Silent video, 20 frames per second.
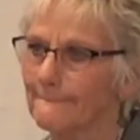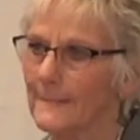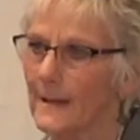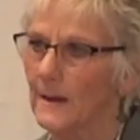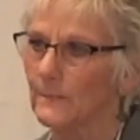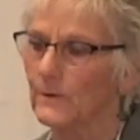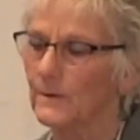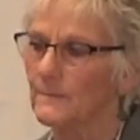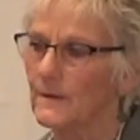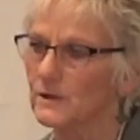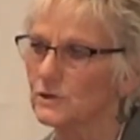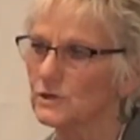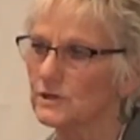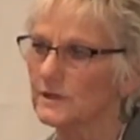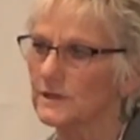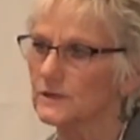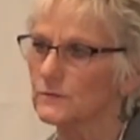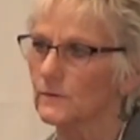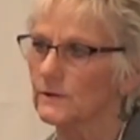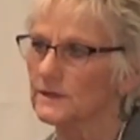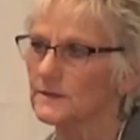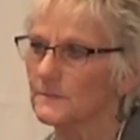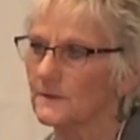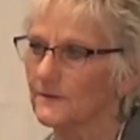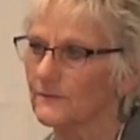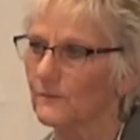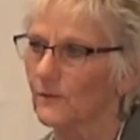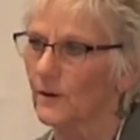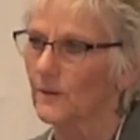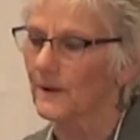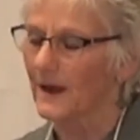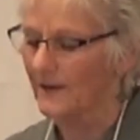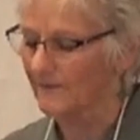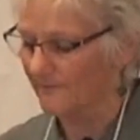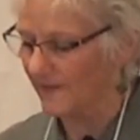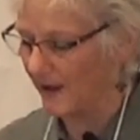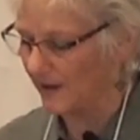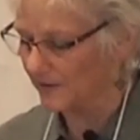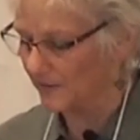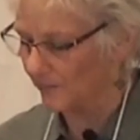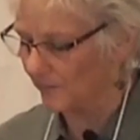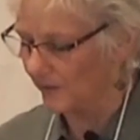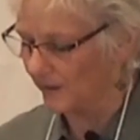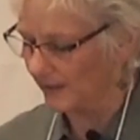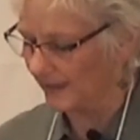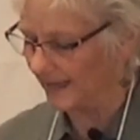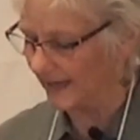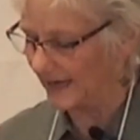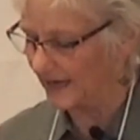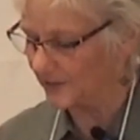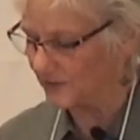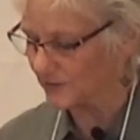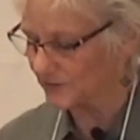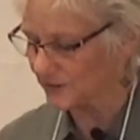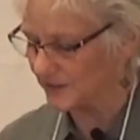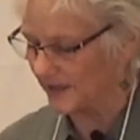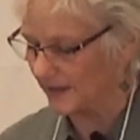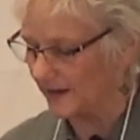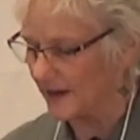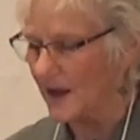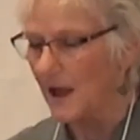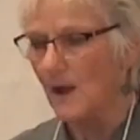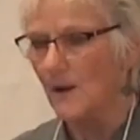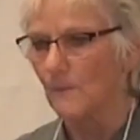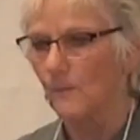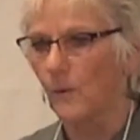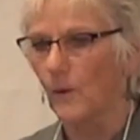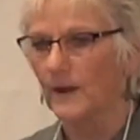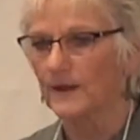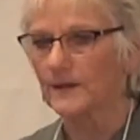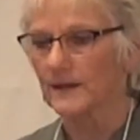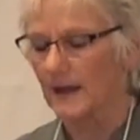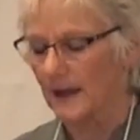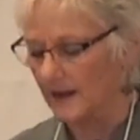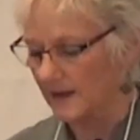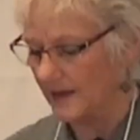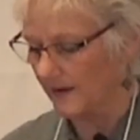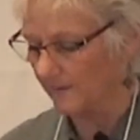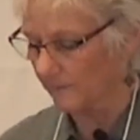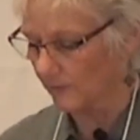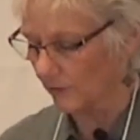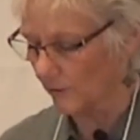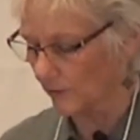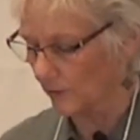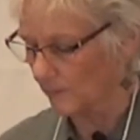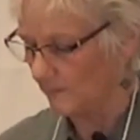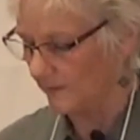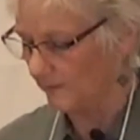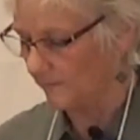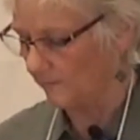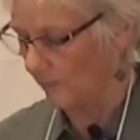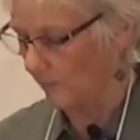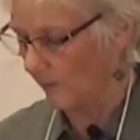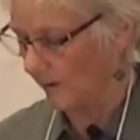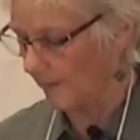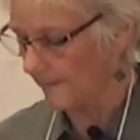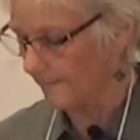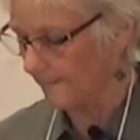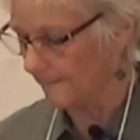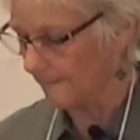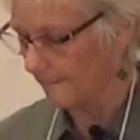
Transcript: And we mentioned this once before, but I found a really interesting point that I'd never learned before.